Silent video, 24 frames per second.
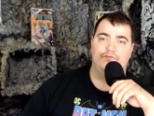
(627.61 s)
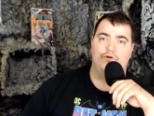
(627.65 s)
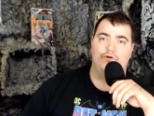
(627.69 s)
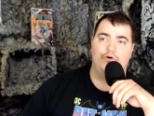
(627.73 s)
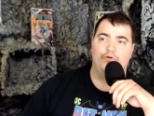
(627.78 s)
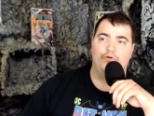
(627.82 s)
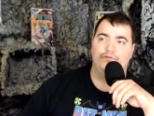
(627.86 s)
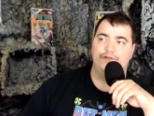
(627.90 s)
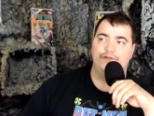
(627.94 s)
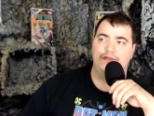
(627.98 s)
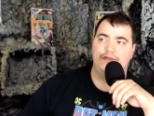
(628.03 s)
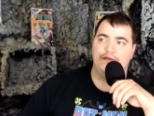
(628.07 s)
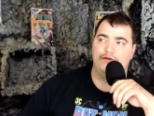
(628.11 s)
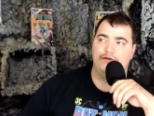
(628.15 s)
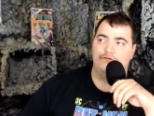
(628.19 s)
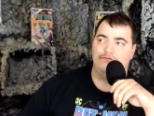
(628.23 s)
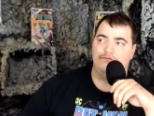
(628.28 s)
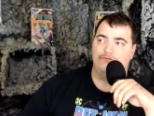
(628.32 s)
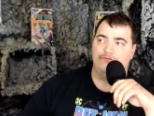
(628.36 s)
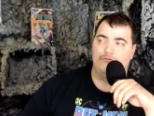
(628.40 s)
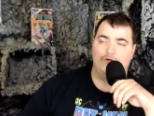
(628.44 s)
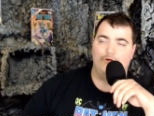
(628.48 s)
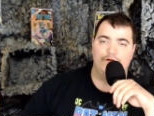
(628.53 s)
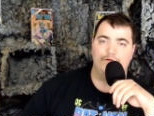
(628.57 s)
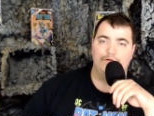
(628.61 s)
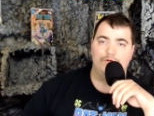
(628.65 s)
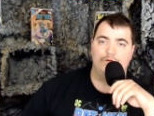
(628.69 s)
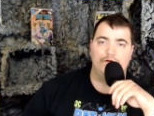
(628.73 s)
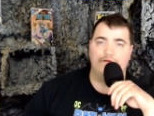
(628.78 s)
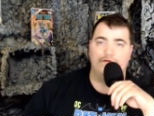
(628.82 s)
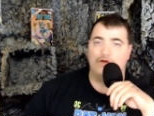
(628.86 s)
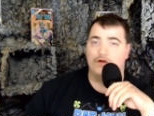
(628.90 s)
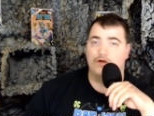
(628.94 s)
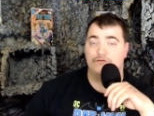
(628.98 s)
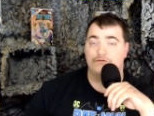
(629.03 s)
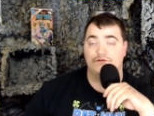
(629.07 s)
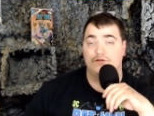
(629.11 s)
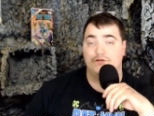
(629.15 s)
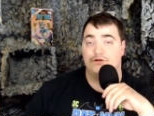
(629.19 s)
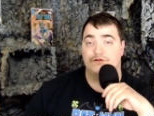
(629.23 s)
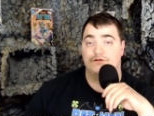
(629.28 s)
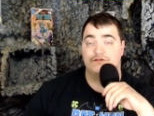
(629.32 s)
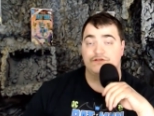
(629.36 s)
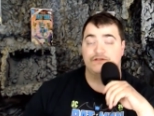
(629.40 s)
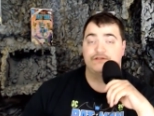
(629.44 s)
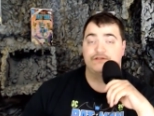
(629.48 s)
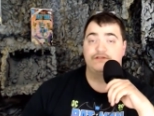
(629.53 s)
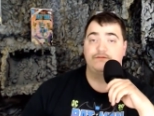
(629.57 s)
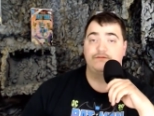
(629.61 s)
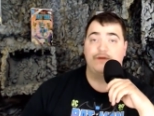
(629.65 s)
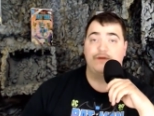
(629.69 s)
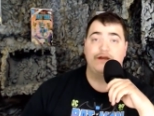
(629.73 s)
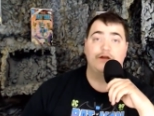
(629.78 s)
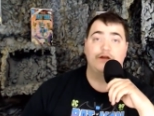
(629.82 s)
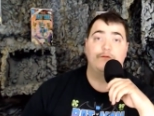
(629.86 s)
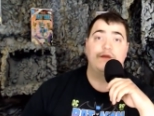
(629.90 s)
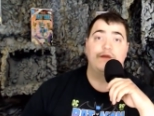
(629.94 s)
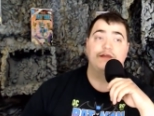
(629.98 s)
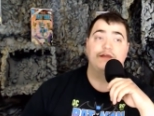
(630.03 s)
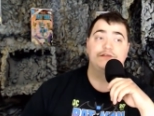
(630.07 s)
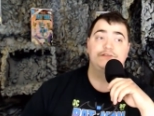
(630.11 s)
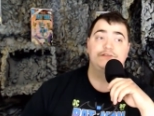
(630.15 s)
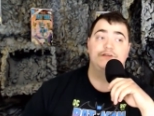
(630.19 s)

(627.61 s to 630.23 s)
Only one who even comes close is Spider-Man.